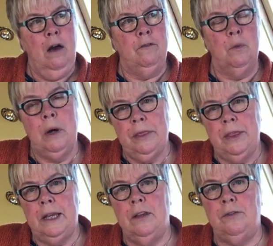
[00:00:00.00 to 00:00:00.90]
for one
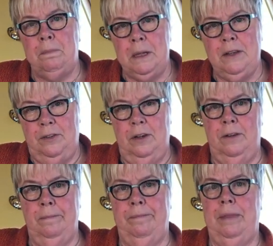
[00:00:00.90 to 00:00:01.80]
thing, it's
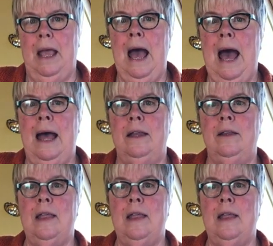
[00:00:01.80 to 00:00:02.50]
peated, and